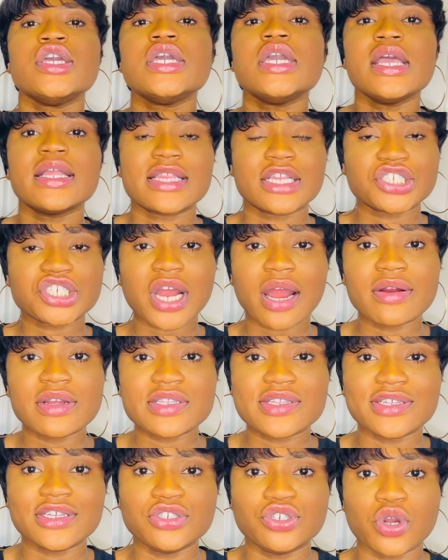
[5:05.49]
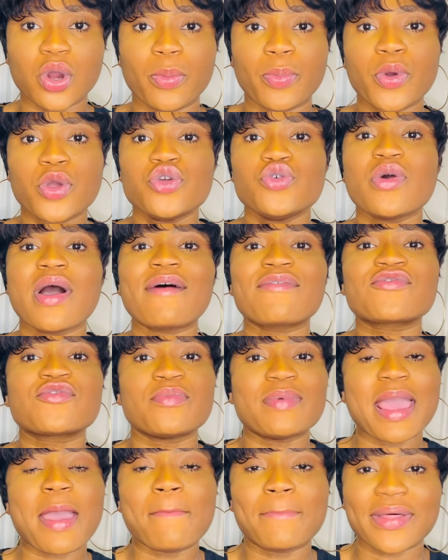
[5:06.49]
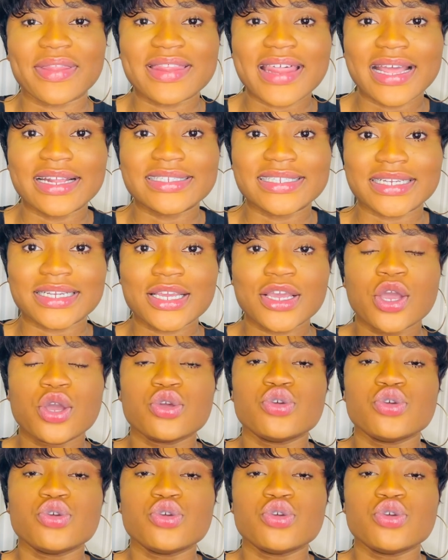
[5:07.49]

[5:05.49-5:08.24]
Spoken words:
it's a charity job. You have to be empathetic.